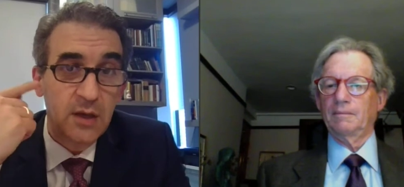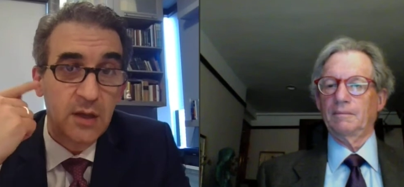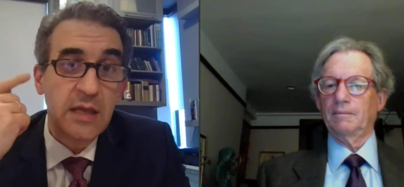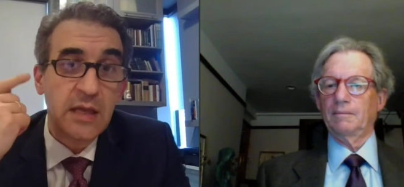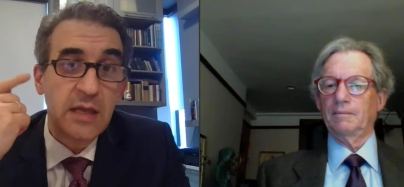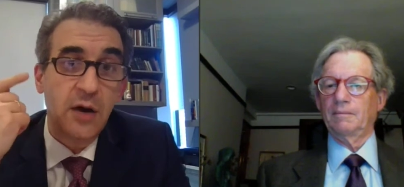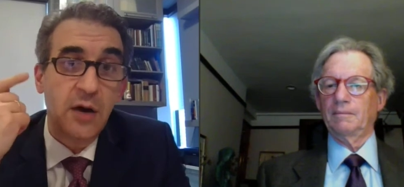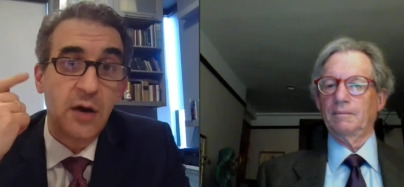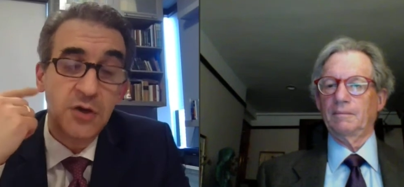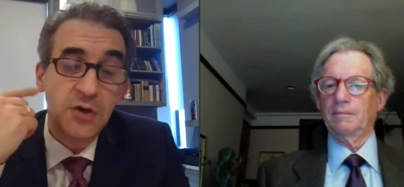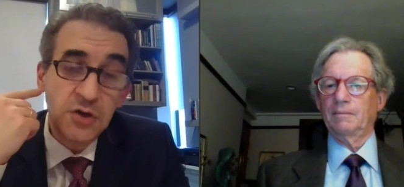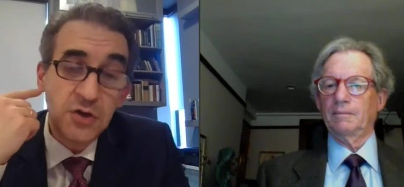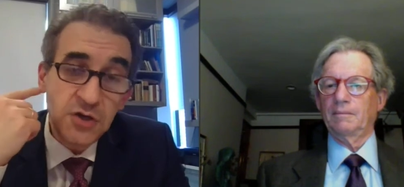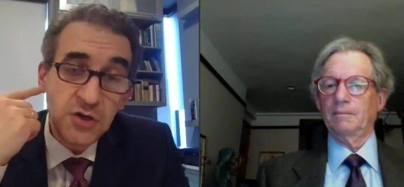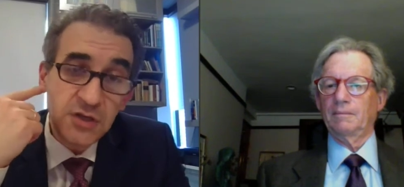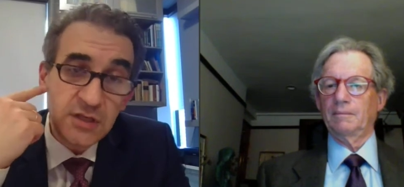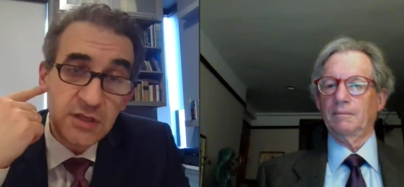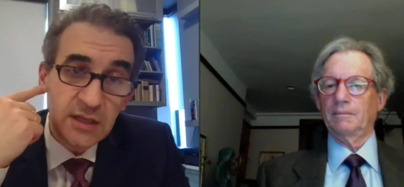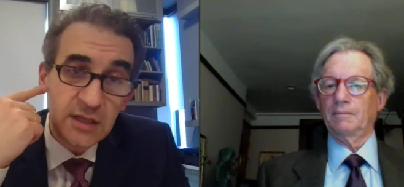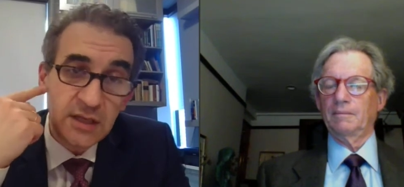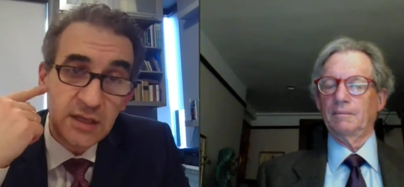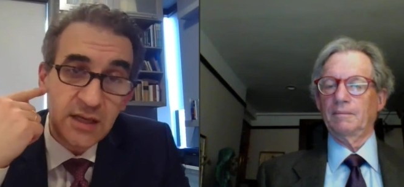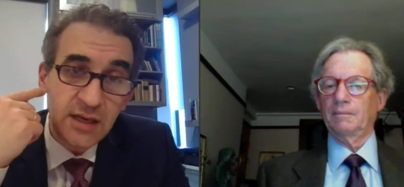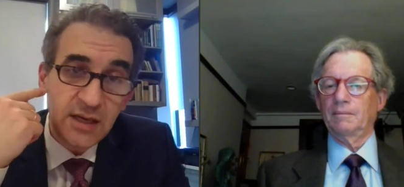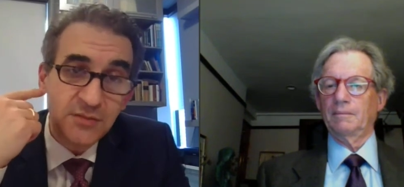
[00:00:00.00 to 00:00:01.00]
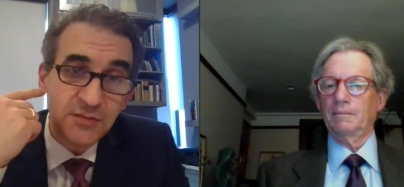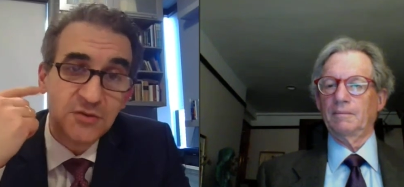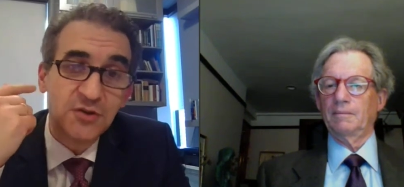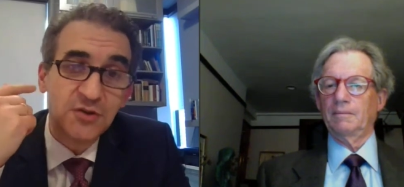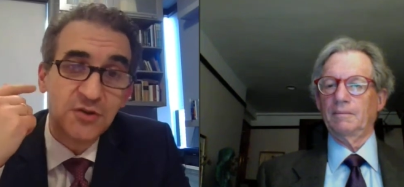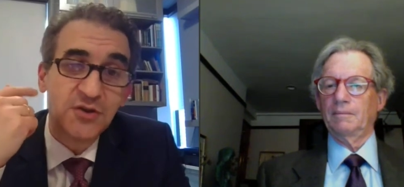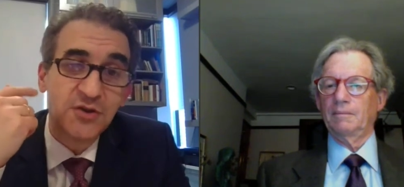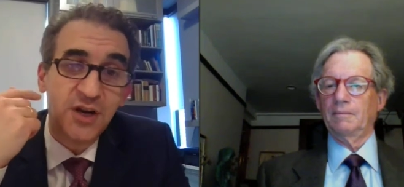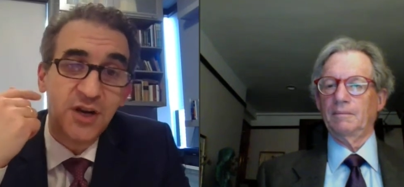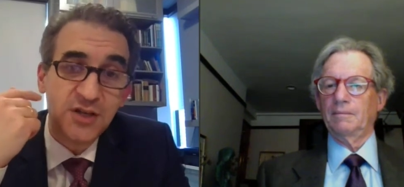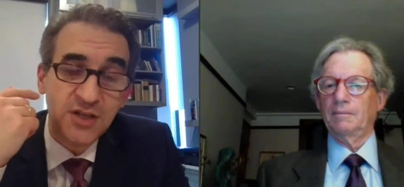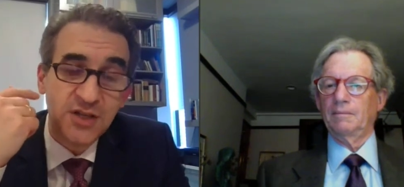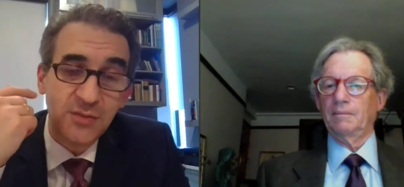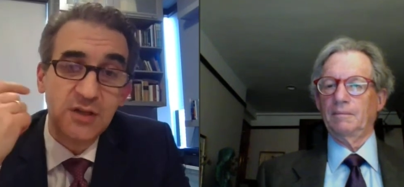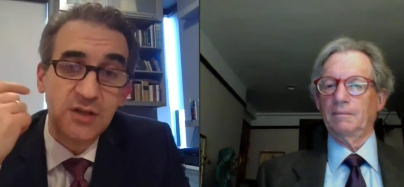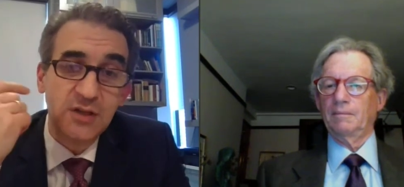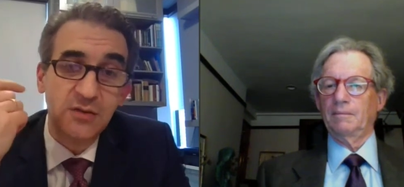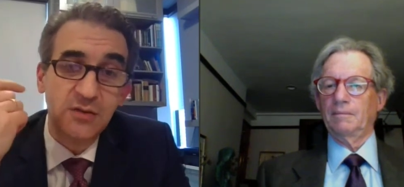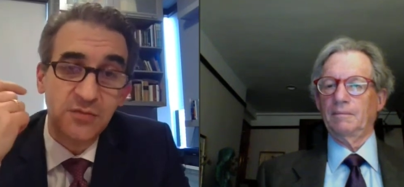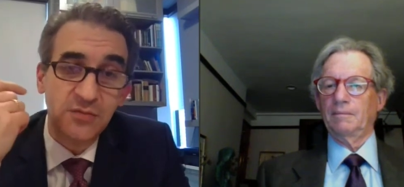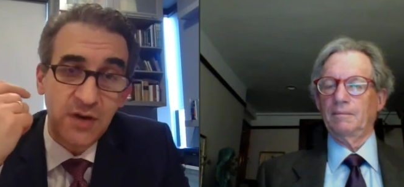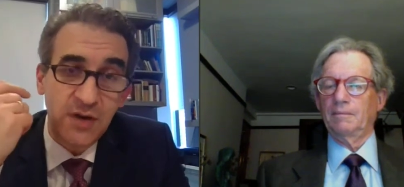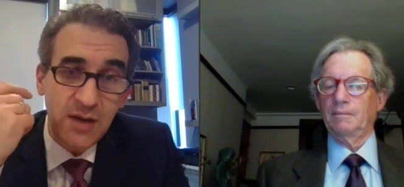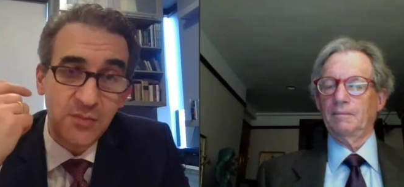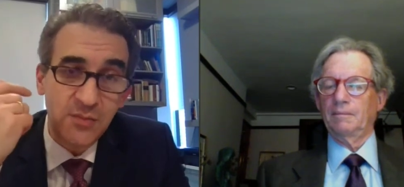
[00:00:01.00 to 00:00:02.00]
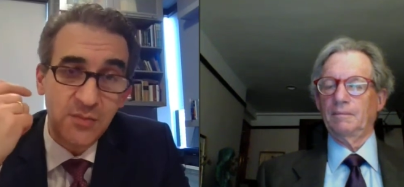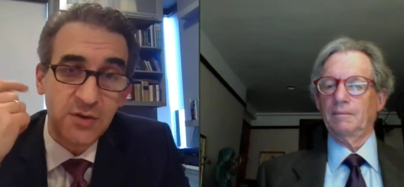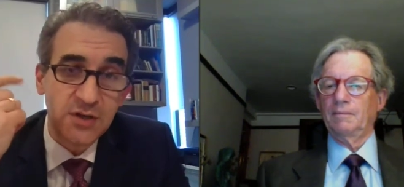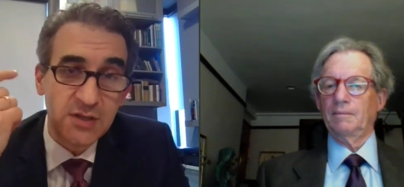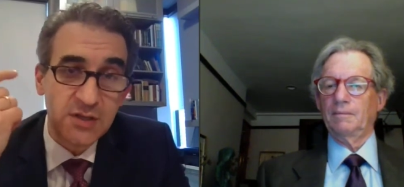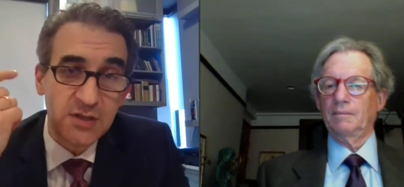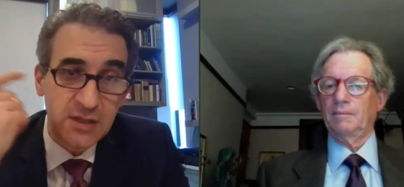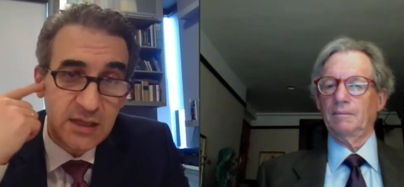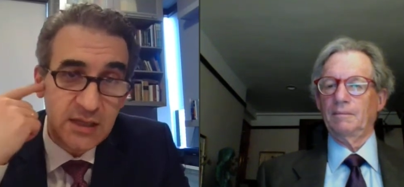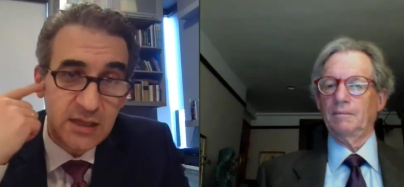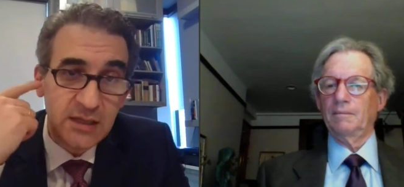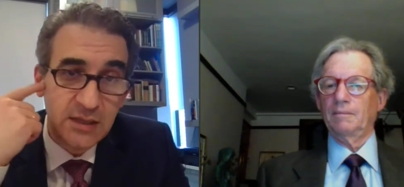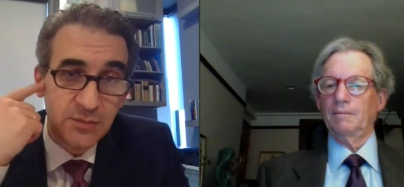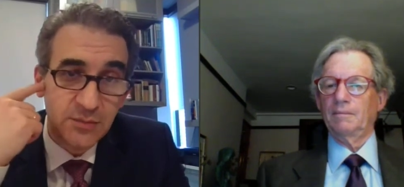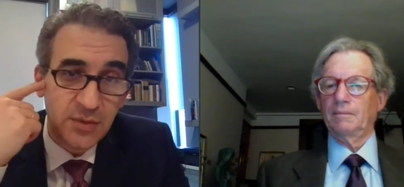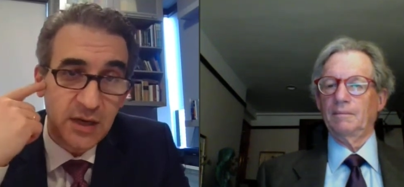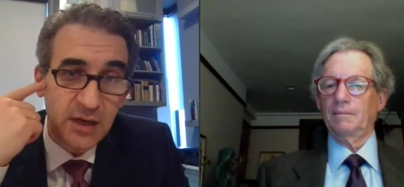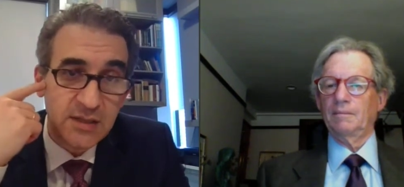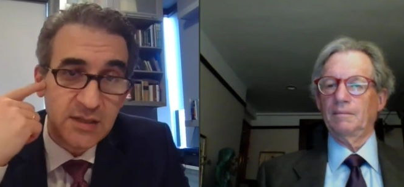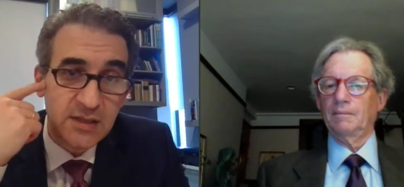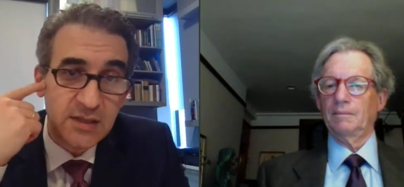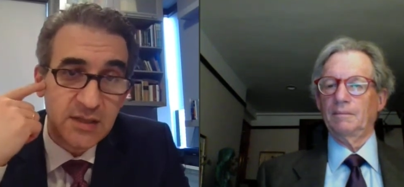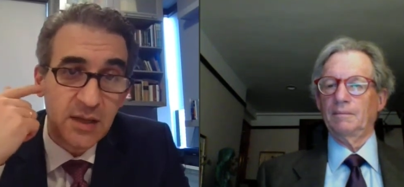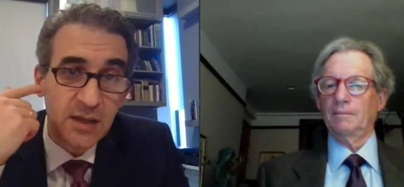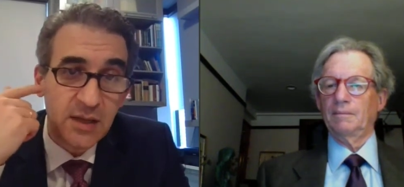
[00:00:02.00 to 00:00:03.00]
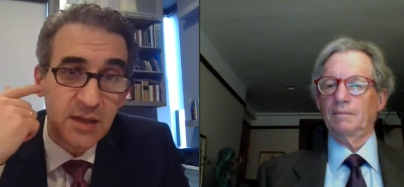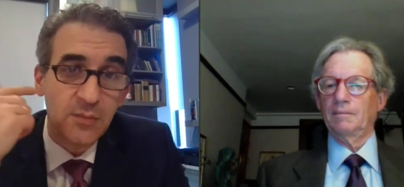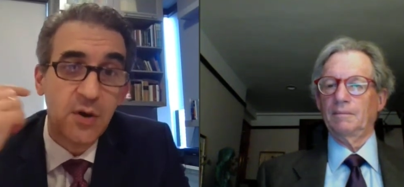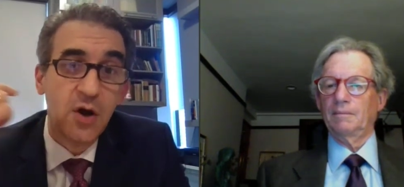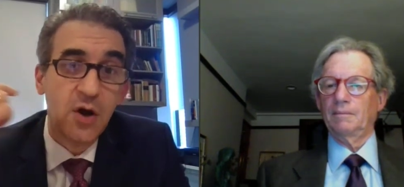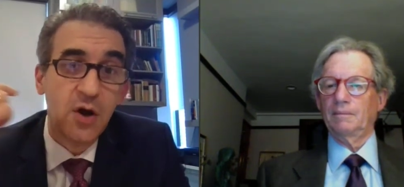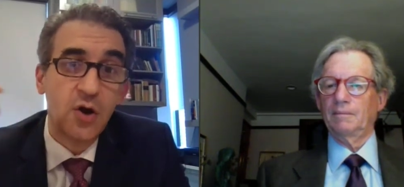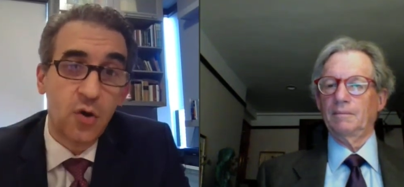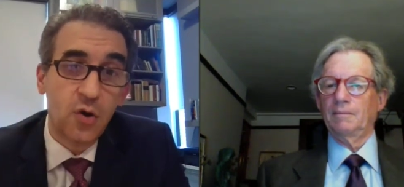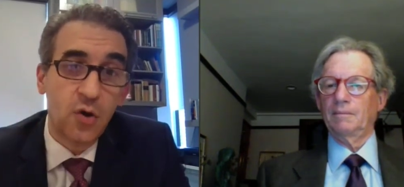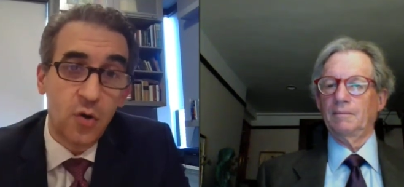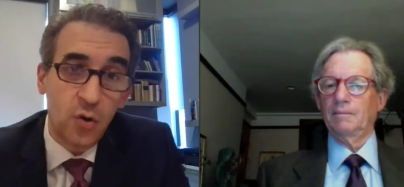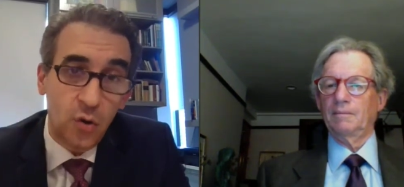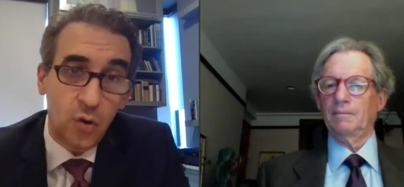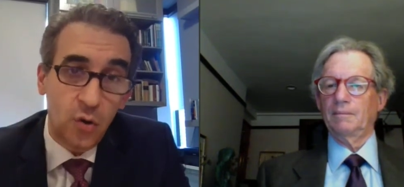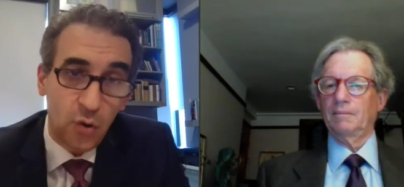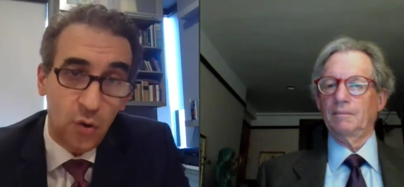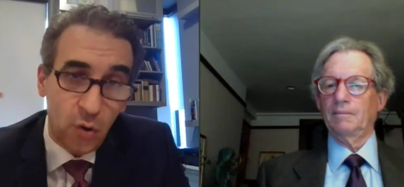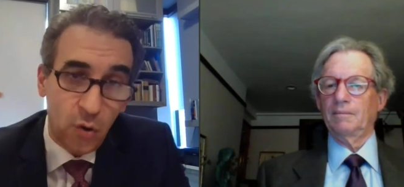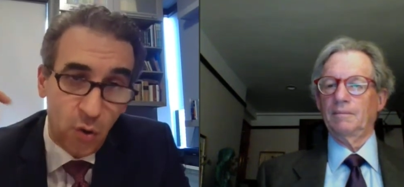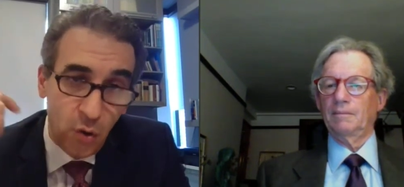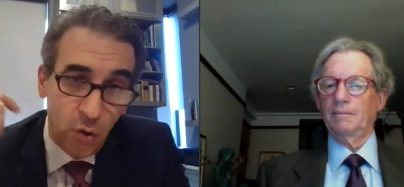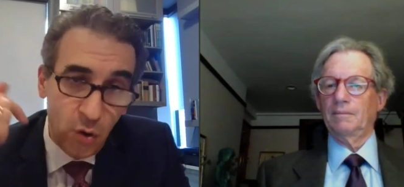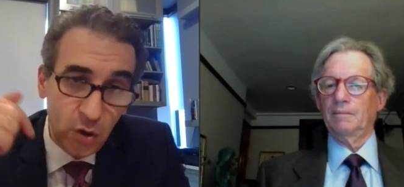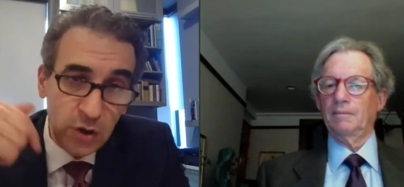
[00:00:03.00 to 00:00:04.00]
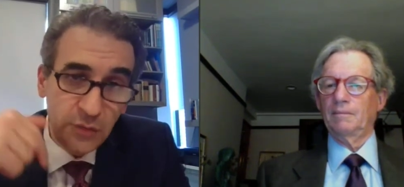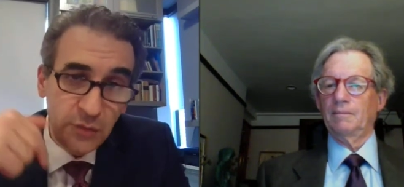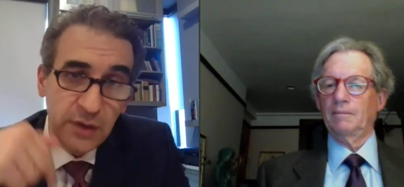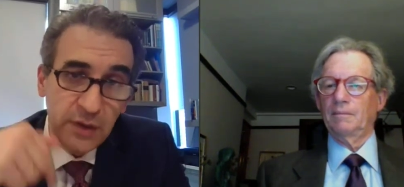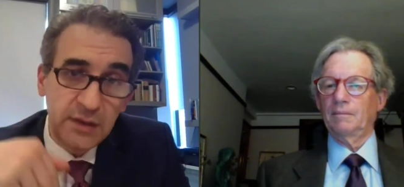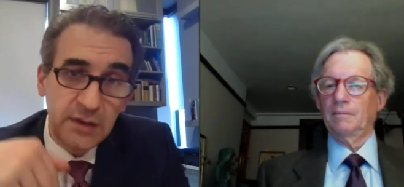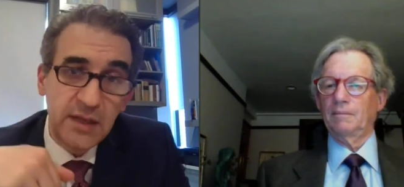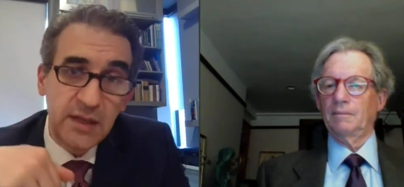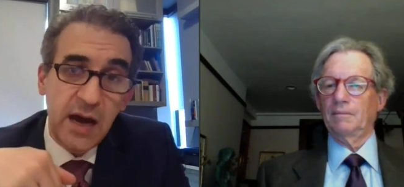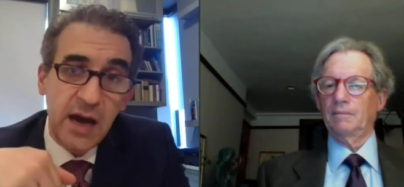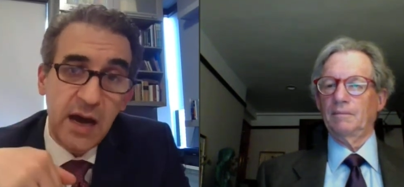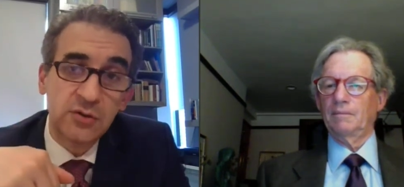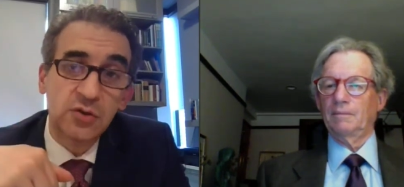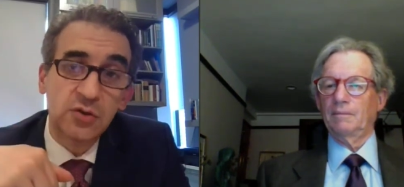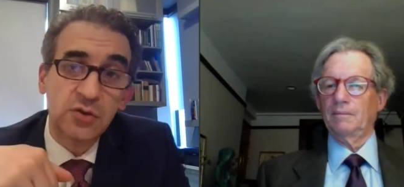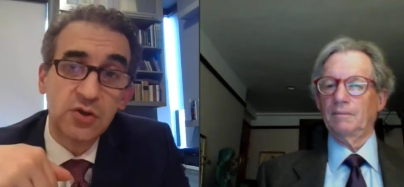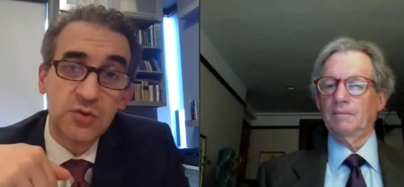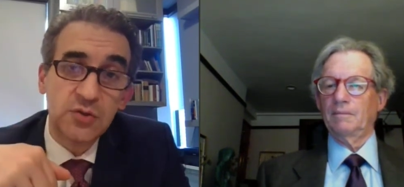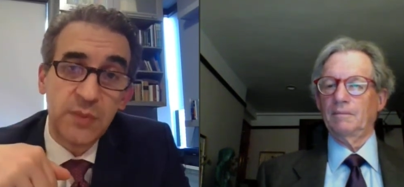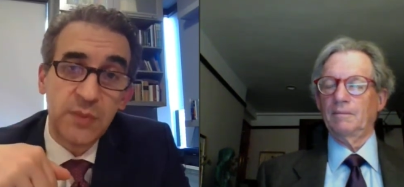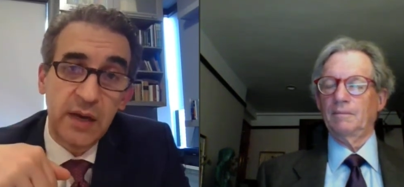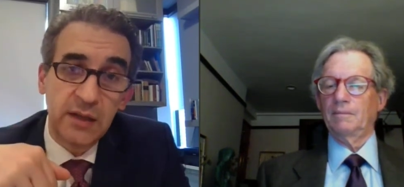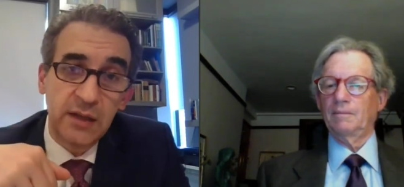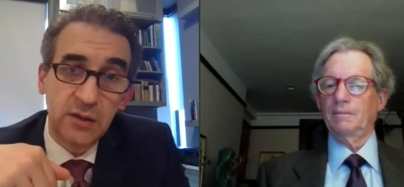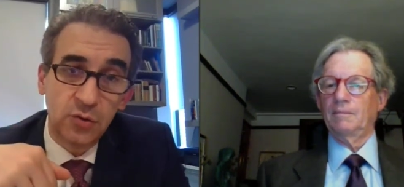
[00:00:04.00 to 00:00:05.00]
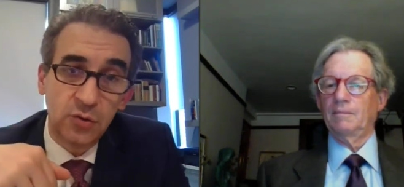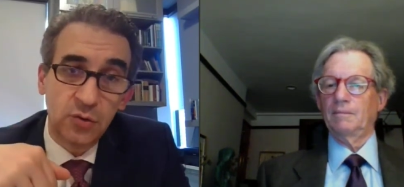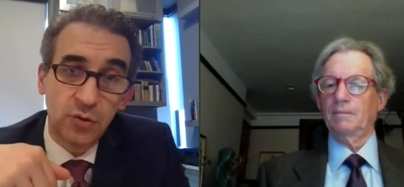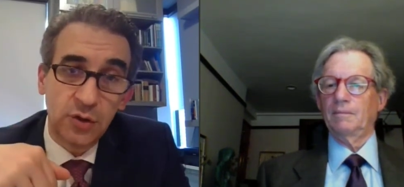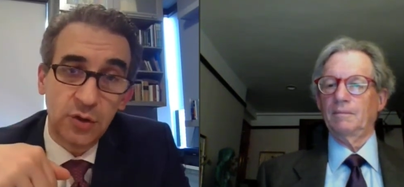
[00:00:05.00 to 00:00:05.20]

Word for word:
Speaker 1: Now, interestingly enough, the trigeminal fibers in the brainstem go all the way down into spinal